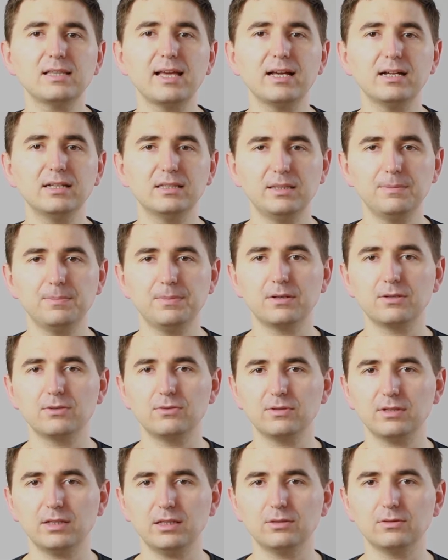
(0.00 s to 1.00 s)
take a deeper
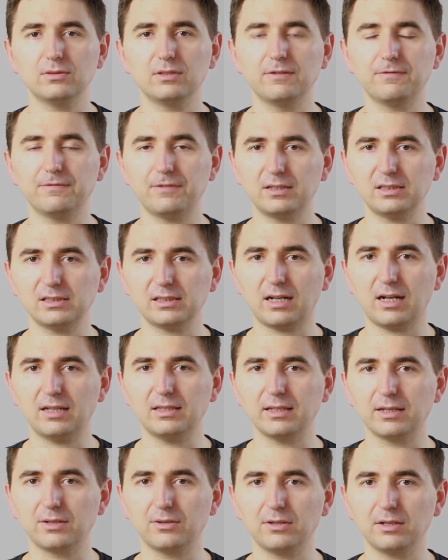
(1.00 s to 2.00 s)
look into the first
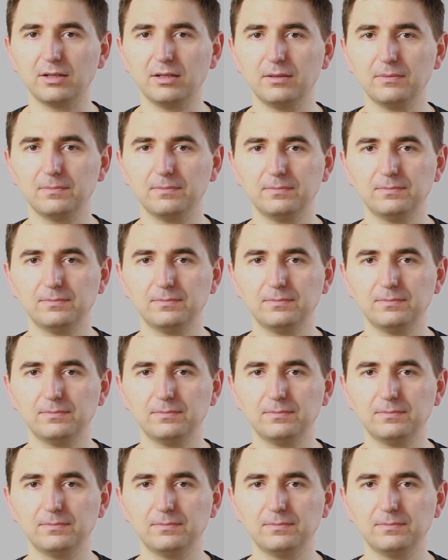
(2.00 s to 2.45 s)
category.